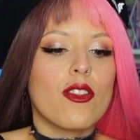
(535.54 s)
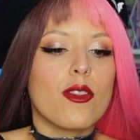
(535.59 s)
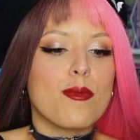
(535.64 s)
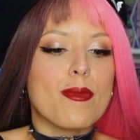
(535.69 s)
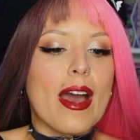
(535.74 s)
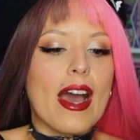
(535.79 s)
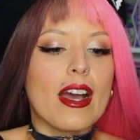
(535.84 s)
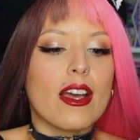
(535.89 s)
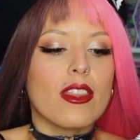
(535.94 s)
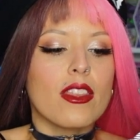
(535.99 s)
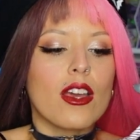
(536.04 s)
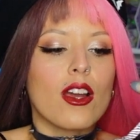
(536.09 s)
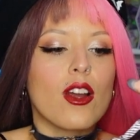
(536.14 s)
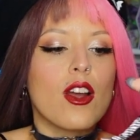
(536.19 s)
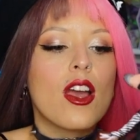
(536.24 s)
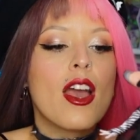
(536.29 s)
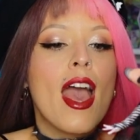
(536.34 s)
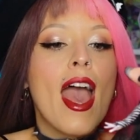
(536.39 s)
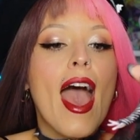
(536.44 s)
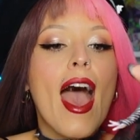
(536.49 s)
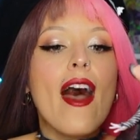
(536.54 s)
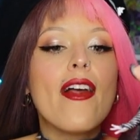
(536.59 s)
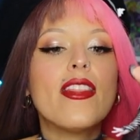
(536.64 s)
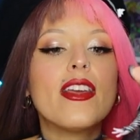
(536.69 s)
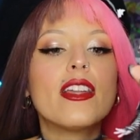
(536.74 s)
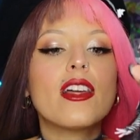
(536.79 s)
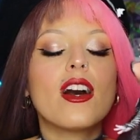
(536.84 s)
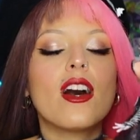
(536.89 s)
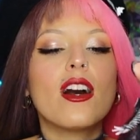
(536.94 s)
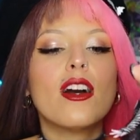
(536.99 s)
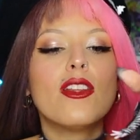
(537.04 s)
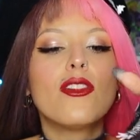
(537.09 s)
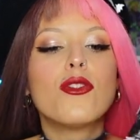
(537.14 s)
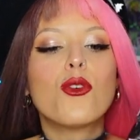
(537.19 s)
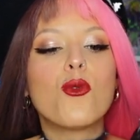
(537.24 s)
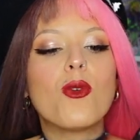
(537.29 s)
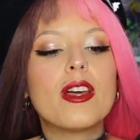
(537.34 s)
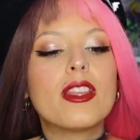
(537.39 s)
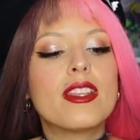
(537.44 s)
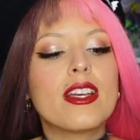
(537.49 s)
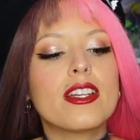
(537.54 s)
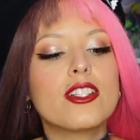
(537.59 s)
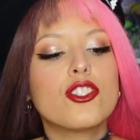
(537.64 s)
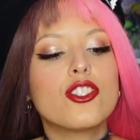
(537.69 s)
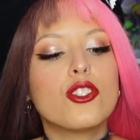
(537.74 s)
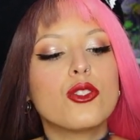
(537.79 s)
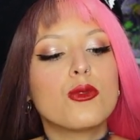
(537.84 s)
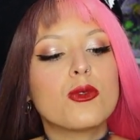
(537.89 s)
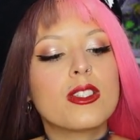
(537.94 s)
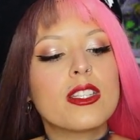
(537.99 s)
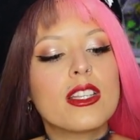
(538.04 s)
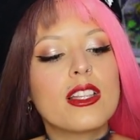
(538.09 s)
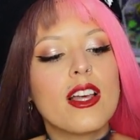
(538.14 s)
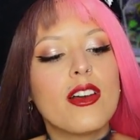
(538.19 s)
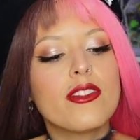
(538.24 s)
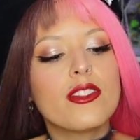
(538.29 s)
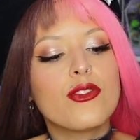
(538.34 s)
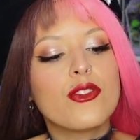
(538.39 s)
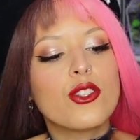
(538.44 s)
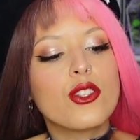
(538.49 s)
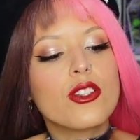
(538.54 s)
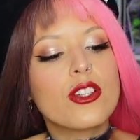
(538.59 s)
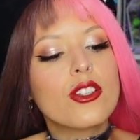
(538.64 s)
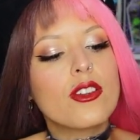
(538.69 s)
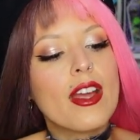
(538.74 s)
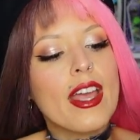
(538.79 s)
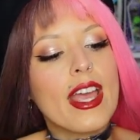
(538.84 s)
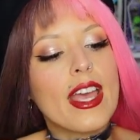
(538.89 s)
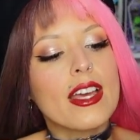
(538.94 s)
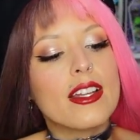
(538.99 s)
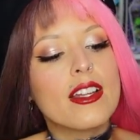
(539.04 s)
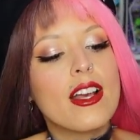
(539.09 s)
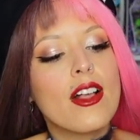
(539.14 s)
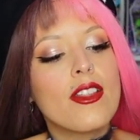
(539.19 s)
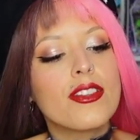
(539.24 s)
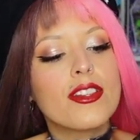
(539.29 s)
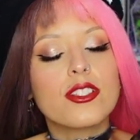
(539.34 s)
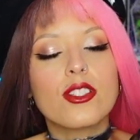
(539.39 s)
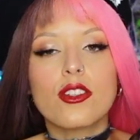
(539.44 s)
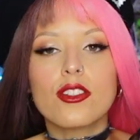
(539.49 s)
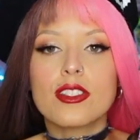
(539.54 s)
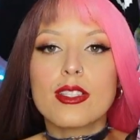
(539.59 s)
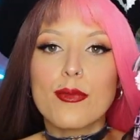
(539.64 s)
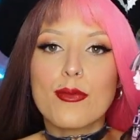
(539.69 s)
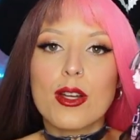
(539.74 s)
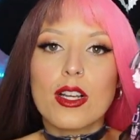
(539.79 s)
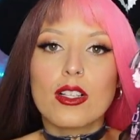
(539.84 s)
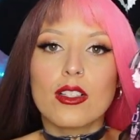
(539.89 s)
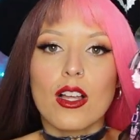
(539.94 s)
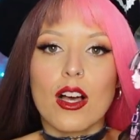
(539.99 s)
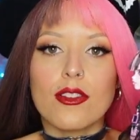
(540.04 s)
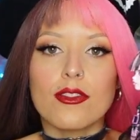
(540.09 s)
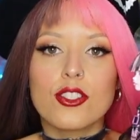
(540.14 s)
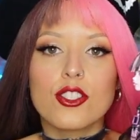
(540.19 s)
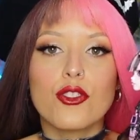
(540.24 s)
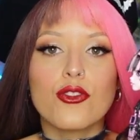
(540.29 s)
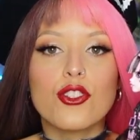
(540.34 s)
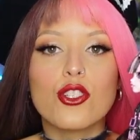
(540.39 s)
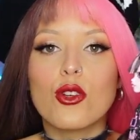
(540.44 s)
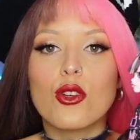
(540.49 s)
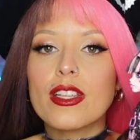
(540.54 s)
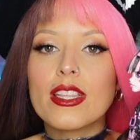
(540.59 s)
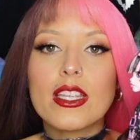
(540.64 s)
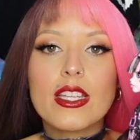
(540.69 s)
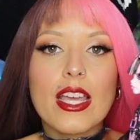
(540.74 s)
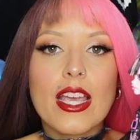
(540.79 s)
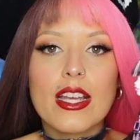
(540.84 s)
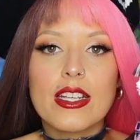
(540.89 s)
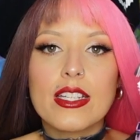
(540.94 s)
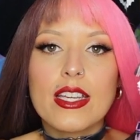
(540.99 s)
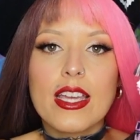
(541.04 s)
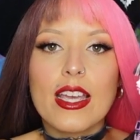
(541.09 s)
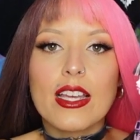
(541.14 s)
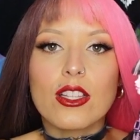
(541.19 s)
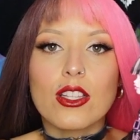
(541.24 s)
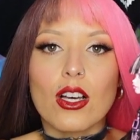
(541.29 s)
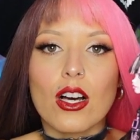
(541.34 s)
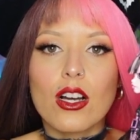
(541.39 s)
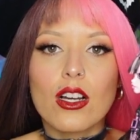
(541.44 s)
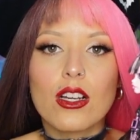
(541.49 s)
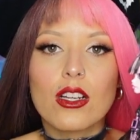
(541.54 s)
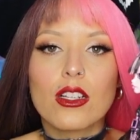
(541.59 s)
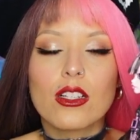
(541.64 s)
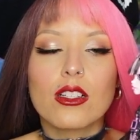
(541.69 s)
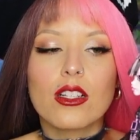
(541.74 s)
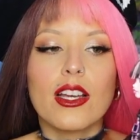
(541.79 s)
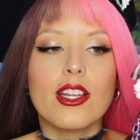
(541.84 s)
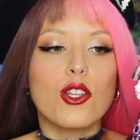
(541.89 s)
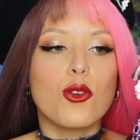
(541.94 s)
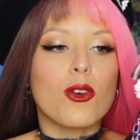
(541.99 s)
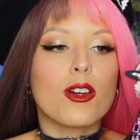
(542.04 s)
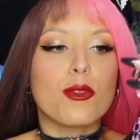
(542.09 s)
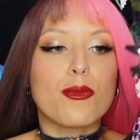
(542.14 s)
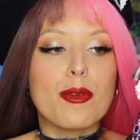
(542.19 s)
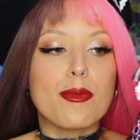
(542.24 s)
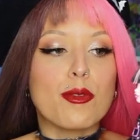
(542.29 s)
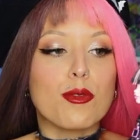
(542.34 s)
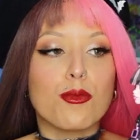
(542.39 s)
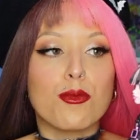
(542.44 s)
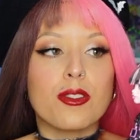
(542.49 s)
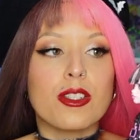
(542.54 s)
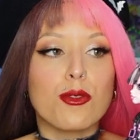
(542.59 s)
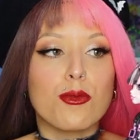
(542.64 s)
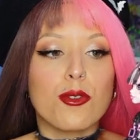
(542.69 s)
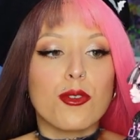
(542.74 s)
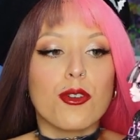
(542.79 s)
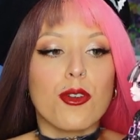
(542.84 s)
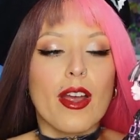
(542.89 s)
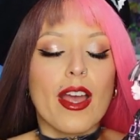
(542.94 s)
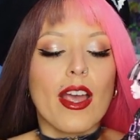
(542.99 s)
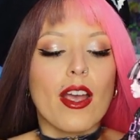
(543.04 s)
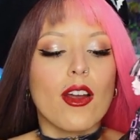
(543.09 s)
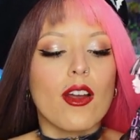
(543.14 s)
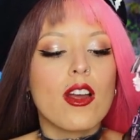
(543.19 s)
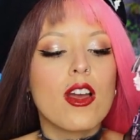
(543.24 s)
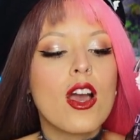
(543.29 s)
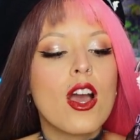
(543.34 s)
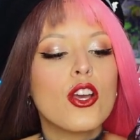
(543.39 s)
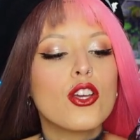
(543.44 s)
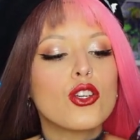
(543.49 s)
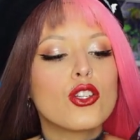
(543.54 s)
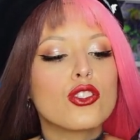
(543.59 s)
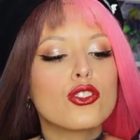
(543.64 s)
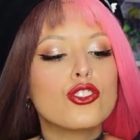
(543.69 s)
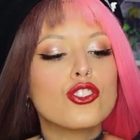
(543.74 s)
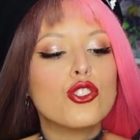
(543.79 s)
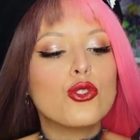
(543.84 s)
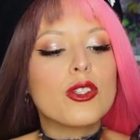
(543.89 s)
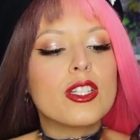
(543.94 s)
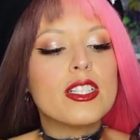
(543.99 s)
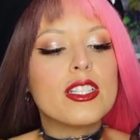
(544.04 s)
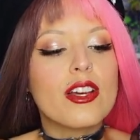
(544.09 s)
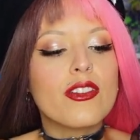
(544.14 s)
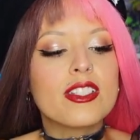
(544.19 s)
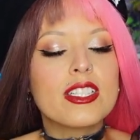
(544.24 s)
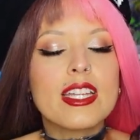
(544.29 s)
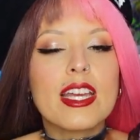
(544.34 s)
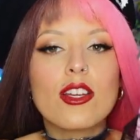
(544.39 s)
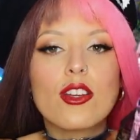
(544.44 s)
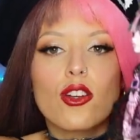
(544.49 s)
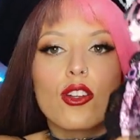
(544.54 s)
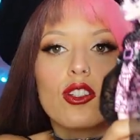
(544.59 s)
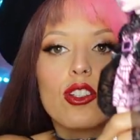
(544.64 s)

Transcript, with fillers: on the back there. And then uh, the one thing I do really love, if you look at her hand, these are separate gloves. So if like the candy cane look, and you want to maybe reroot her hair, you can definitely take her